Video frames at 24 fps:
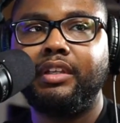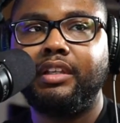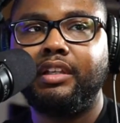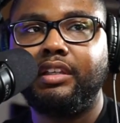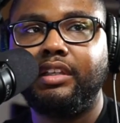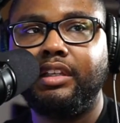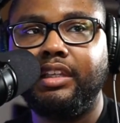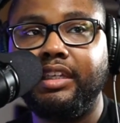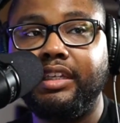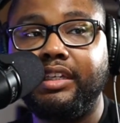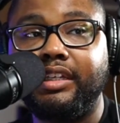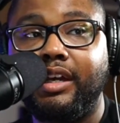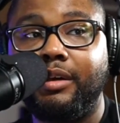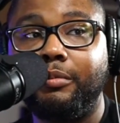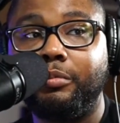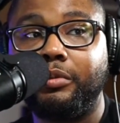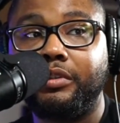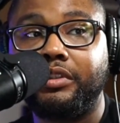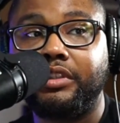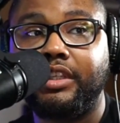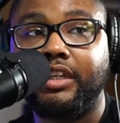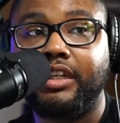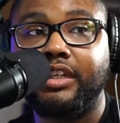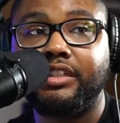Link up
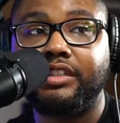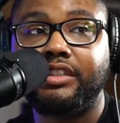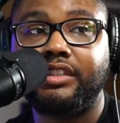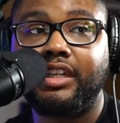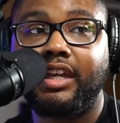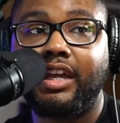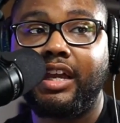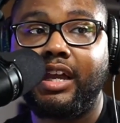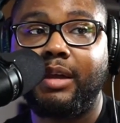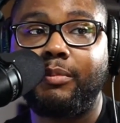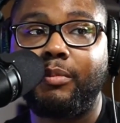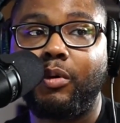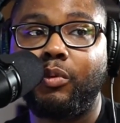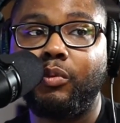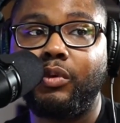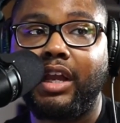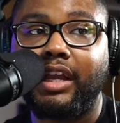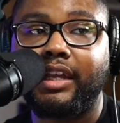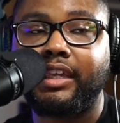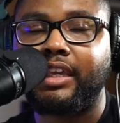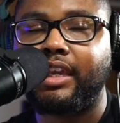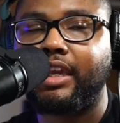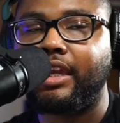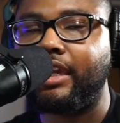with us. I
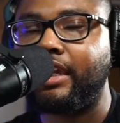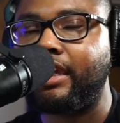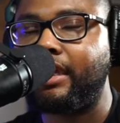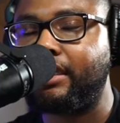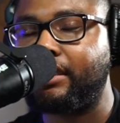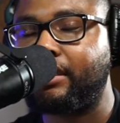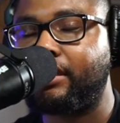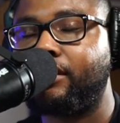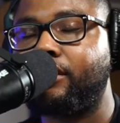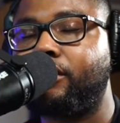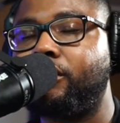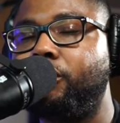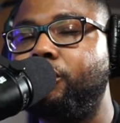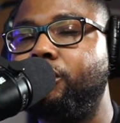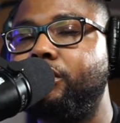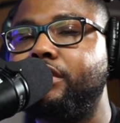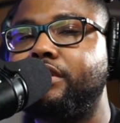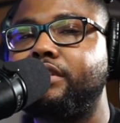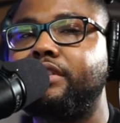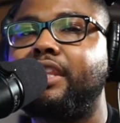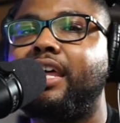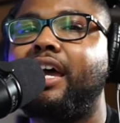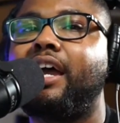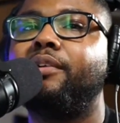can't conclude
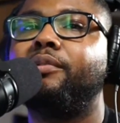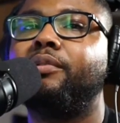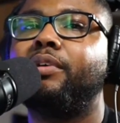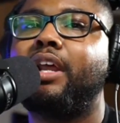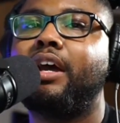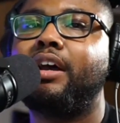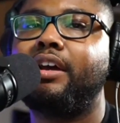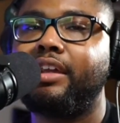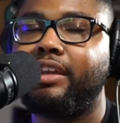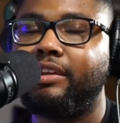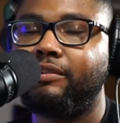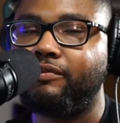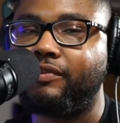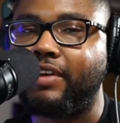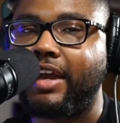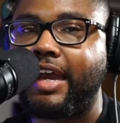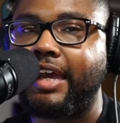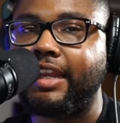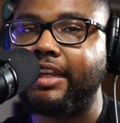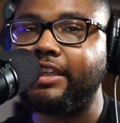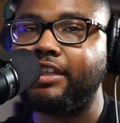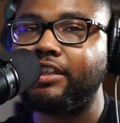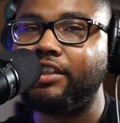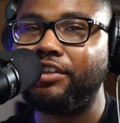this live without
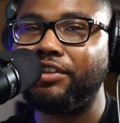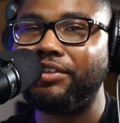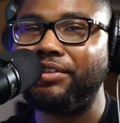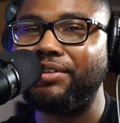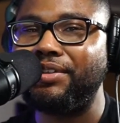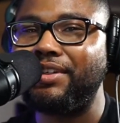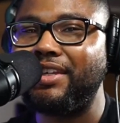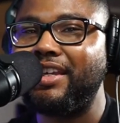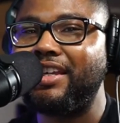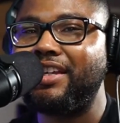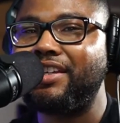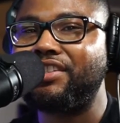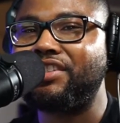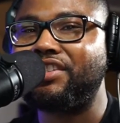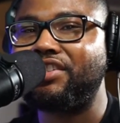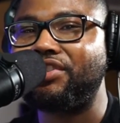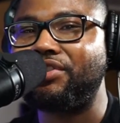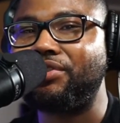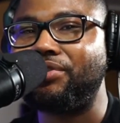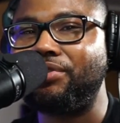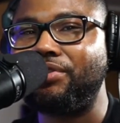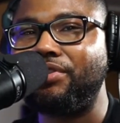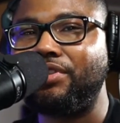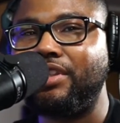inviting you
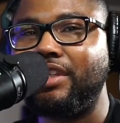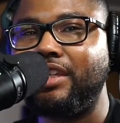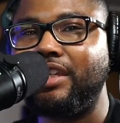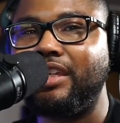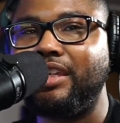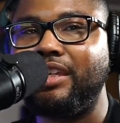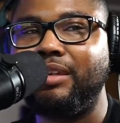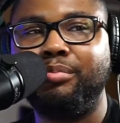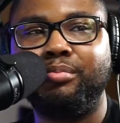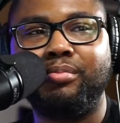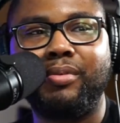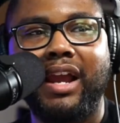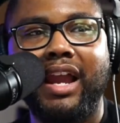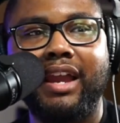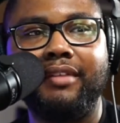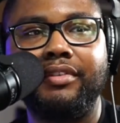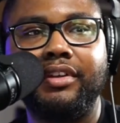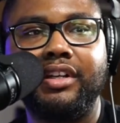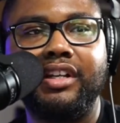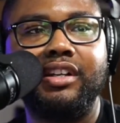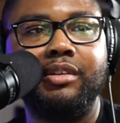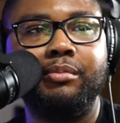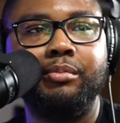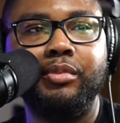to the
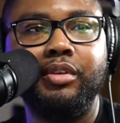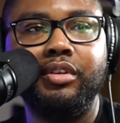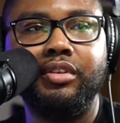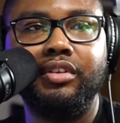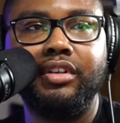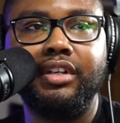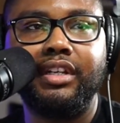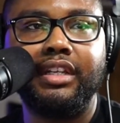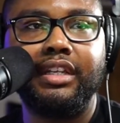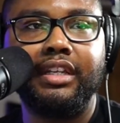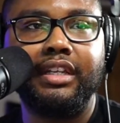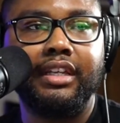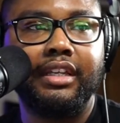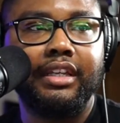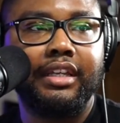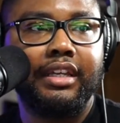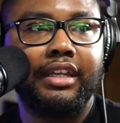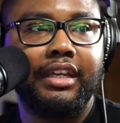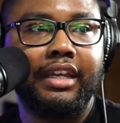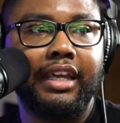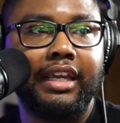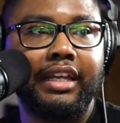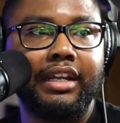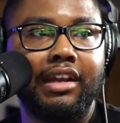private community
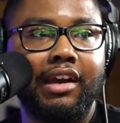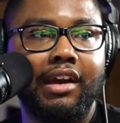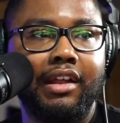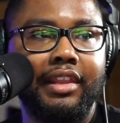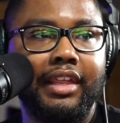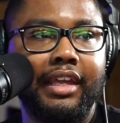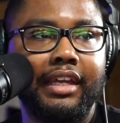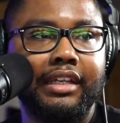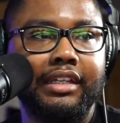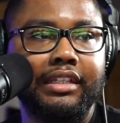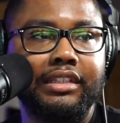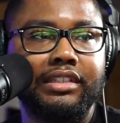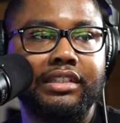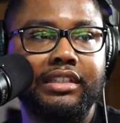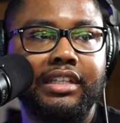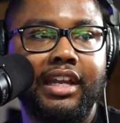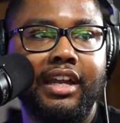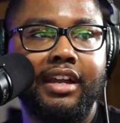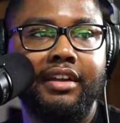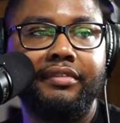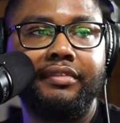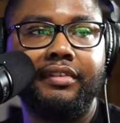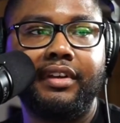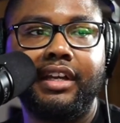and all that good
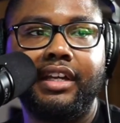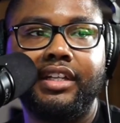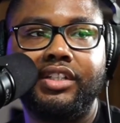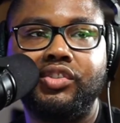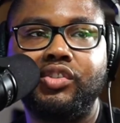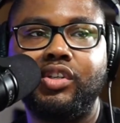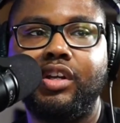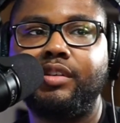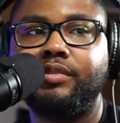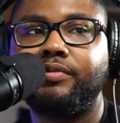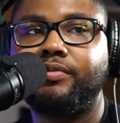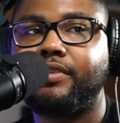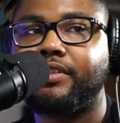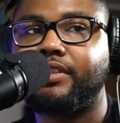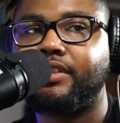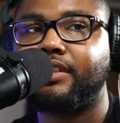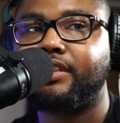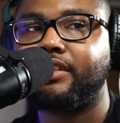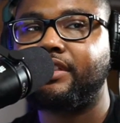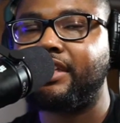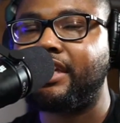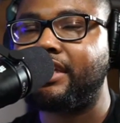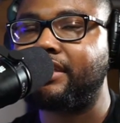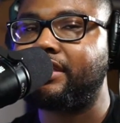stuff. Drums for
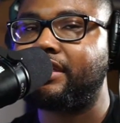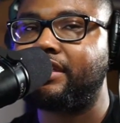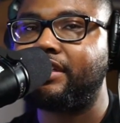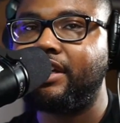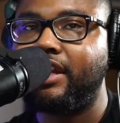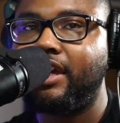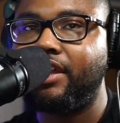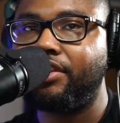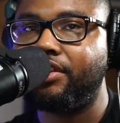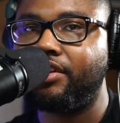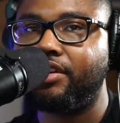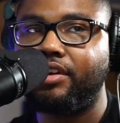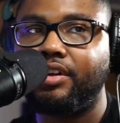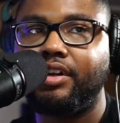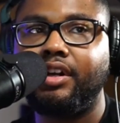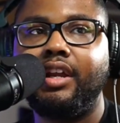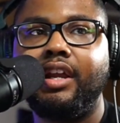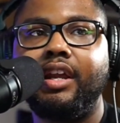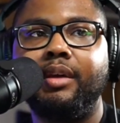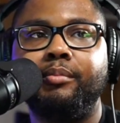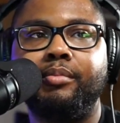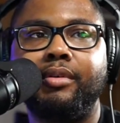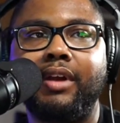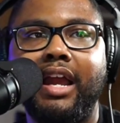Success, another
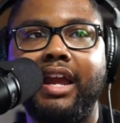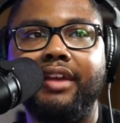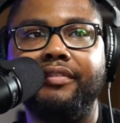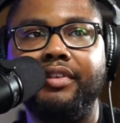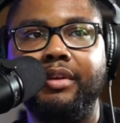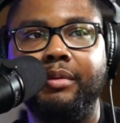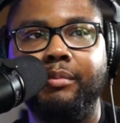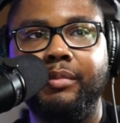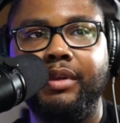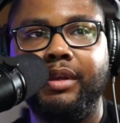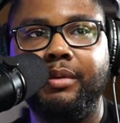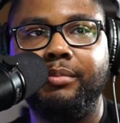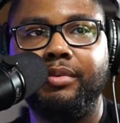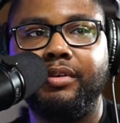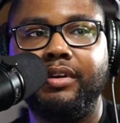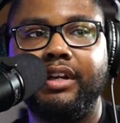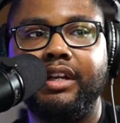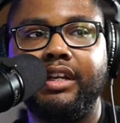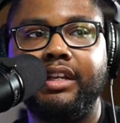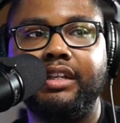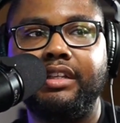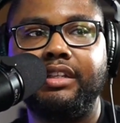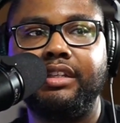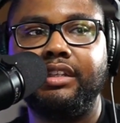private member
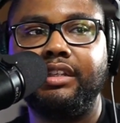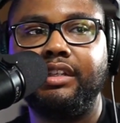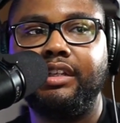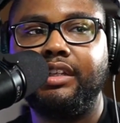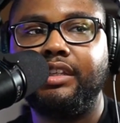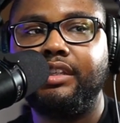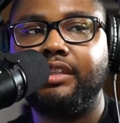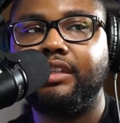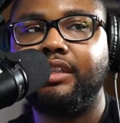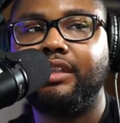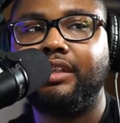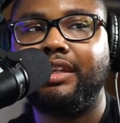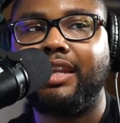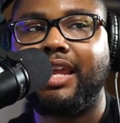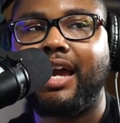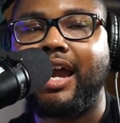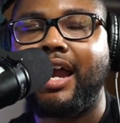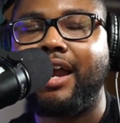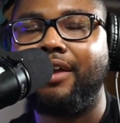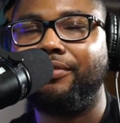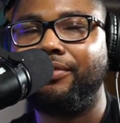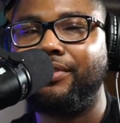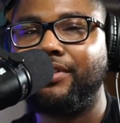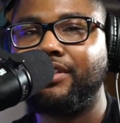in the
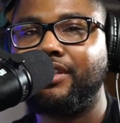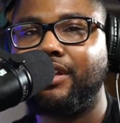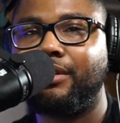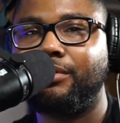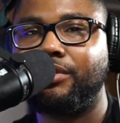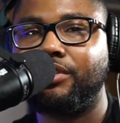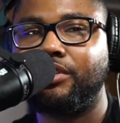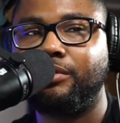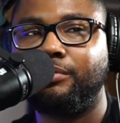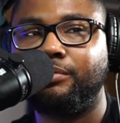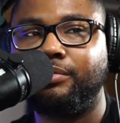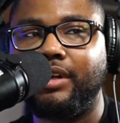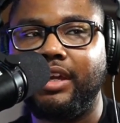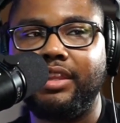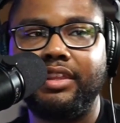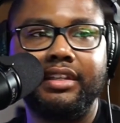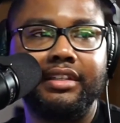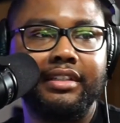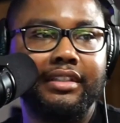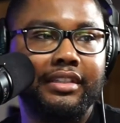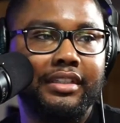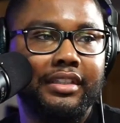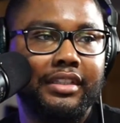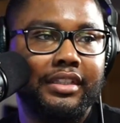live. What's up with you,
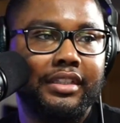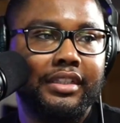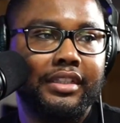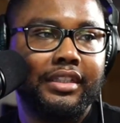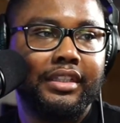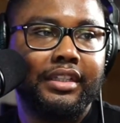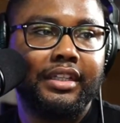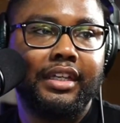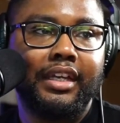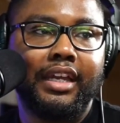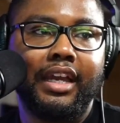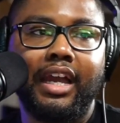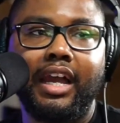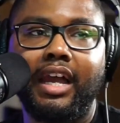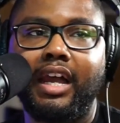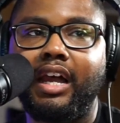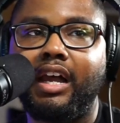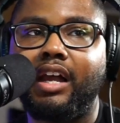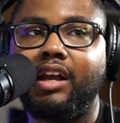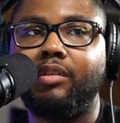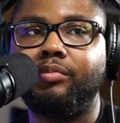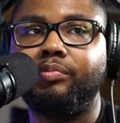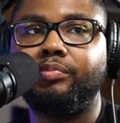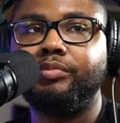brother?
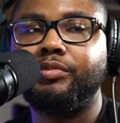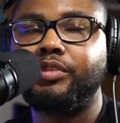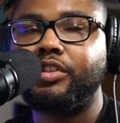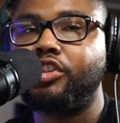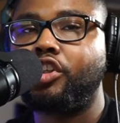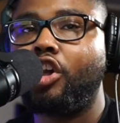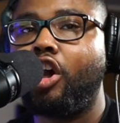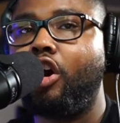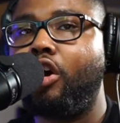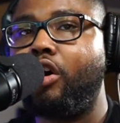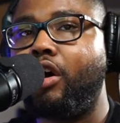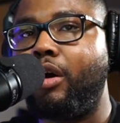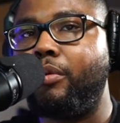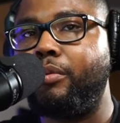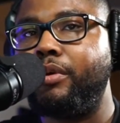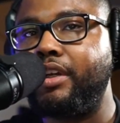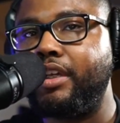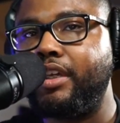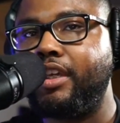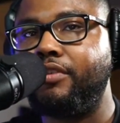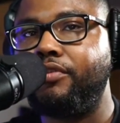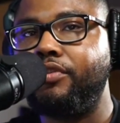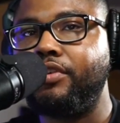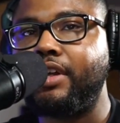So I want to
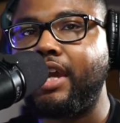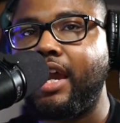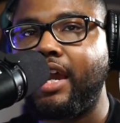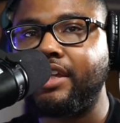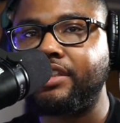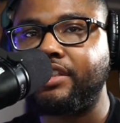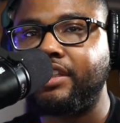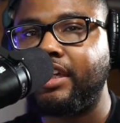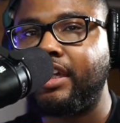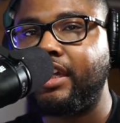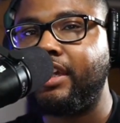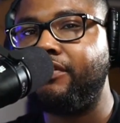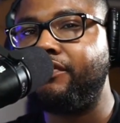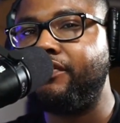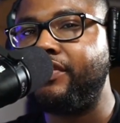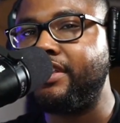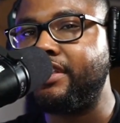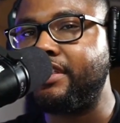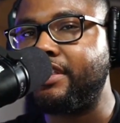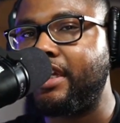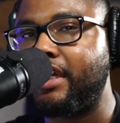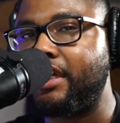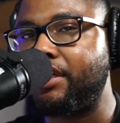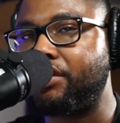give you guys an
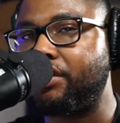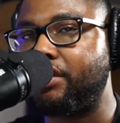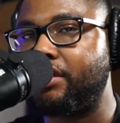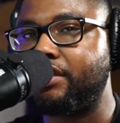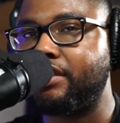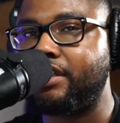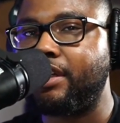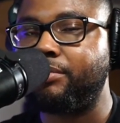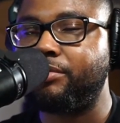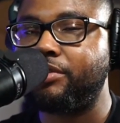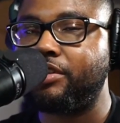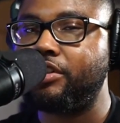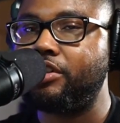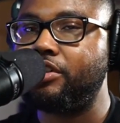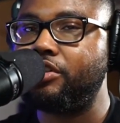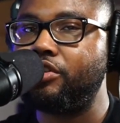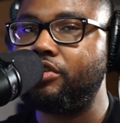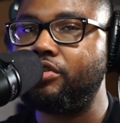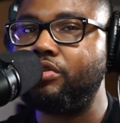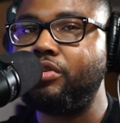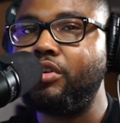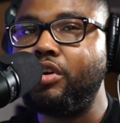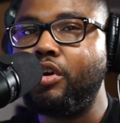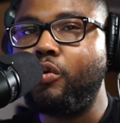invitation. It's up to
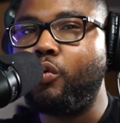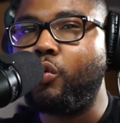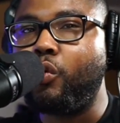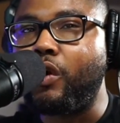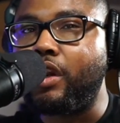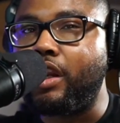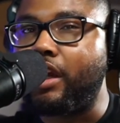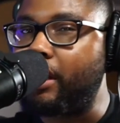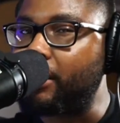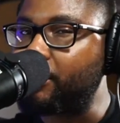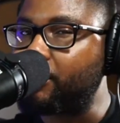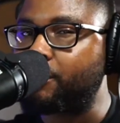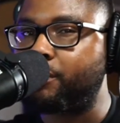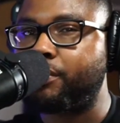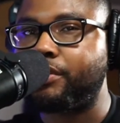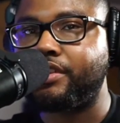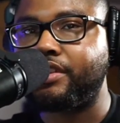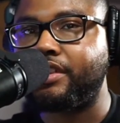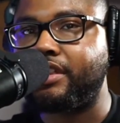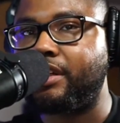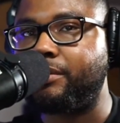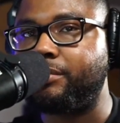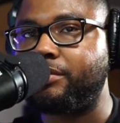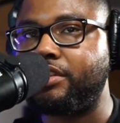you,
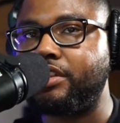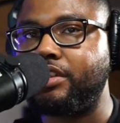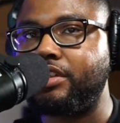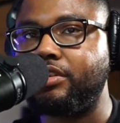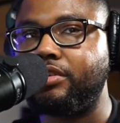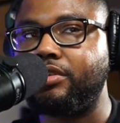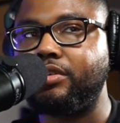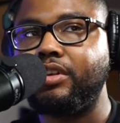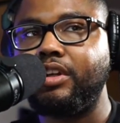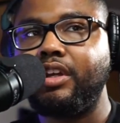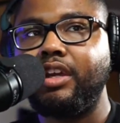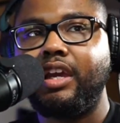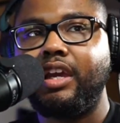100% up to you.